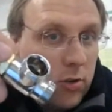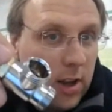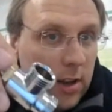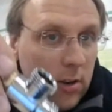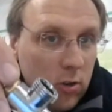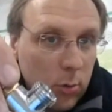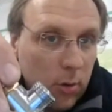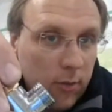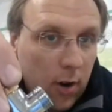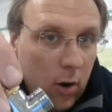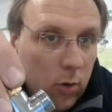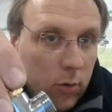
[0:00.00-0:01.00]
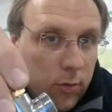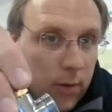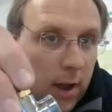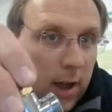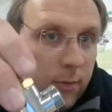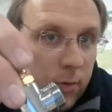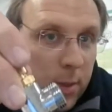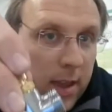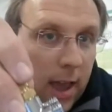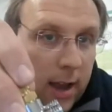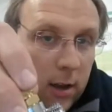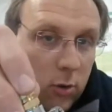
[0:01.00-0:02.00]
into a valve from the
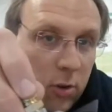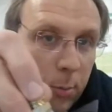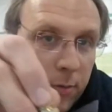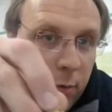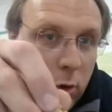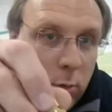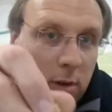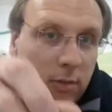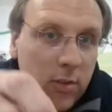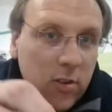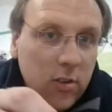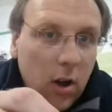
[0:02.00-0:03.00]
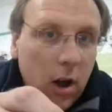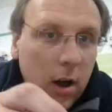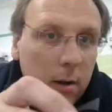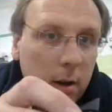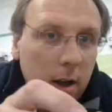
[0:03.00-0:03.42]
get-go. So before you even start